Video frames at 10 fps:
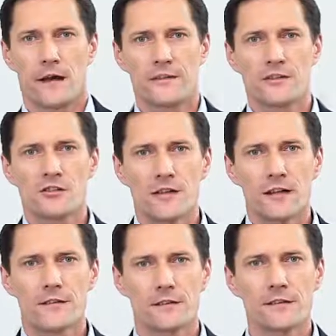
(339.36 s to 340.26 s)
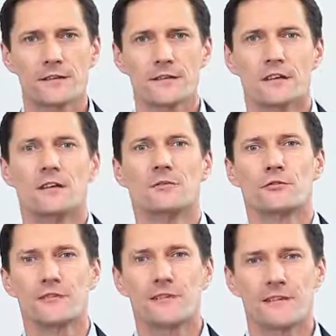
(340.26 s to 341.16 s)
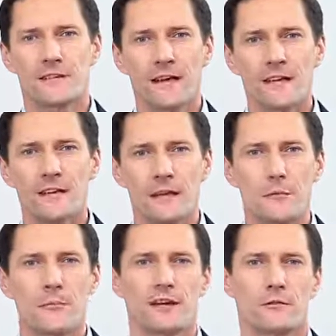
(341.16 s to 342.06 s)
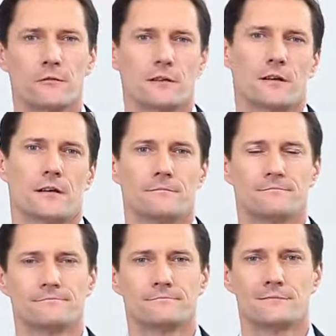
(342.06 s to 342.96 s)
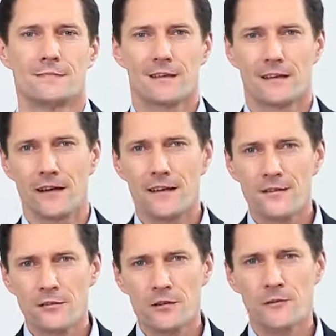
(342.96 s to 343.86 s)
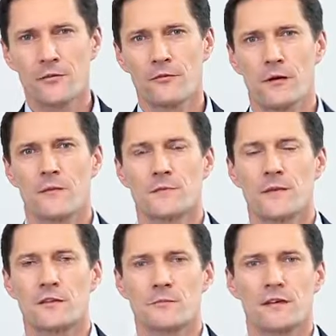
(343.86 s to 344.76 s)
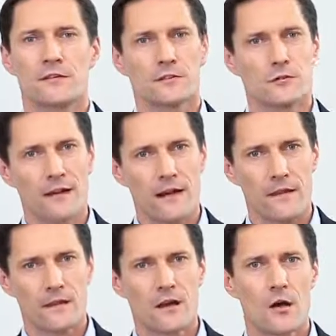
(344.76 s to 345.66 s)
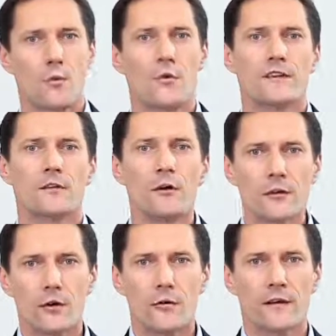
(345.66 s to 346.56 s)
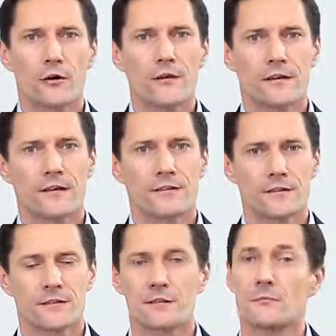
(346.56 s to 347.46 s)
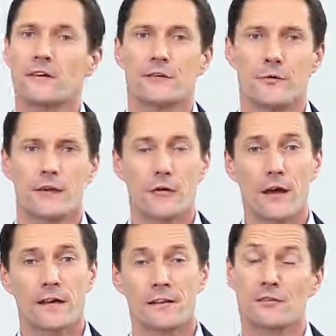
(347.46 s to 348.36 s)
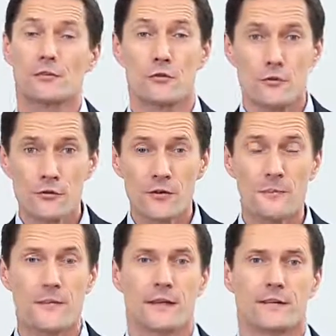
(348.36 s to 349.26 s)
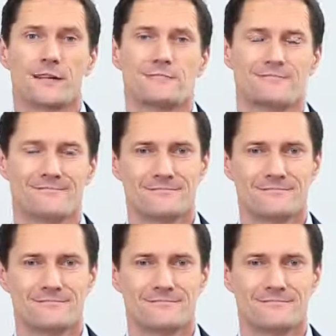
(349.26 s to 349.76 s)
and the challenge is to sustain the impact over time. A solid performance management together with an ongoing auditing system is required to really make it happen.